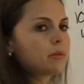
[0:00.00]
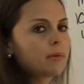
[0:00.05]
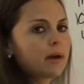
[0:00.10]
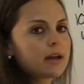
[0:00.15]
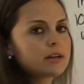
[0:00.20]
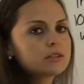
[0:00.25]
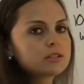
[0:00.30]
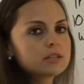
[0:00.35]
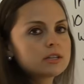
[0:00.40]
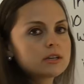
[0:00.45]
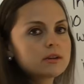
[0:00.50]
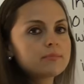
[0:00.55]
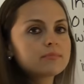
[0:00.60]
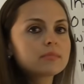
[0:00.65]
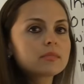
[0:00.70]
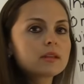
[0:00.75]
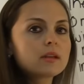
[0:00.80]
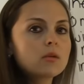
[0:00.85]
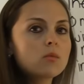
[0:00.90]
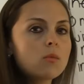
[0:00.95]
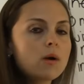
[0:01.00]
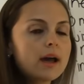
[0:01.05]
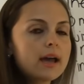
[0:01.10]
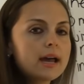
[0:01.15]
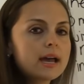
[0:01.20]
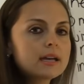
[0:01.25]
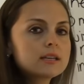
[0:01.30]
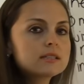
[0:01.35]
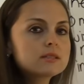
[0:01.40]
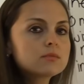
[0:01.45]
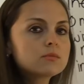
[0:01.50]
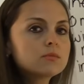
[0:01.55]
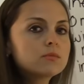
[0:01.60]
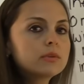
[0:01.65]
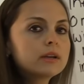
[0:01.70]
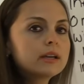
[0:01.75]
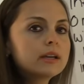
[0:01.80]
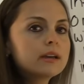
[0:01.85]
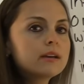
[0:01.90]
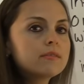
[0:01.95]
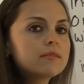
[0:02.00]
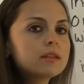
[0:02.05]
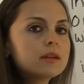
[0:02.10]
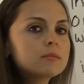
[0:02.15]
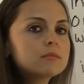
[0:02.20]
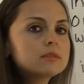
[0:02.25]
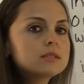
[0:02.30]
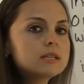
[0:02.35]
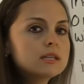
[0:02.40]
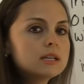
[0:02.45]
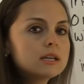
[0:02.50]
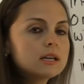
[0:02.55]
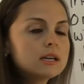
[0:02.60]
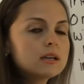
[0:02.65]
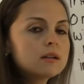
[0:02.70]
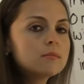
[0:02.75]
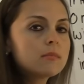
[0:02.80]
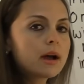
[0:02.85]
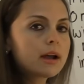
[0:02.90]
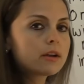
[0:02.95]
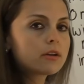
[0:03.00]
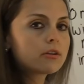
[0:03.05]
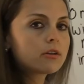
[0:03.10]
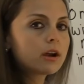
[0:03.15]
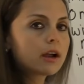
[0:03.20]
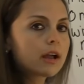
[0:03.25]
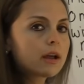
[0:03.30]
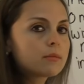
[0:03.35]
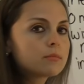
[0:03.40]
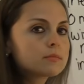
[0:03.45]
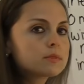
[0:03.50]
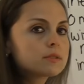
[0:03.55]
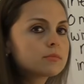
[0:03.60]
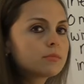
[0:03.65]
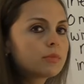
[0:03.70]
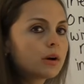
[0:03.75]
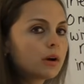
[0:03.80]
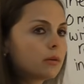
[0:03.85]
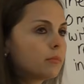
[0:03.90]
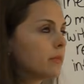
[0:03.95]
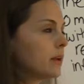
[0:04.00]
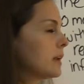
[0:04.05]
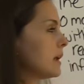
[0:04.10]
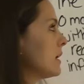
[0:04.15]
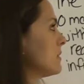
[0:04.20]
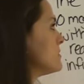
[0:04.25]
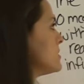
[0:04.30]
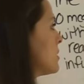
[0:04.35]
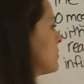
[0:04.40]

the patient weighs, we can give them ten micrograms per minute of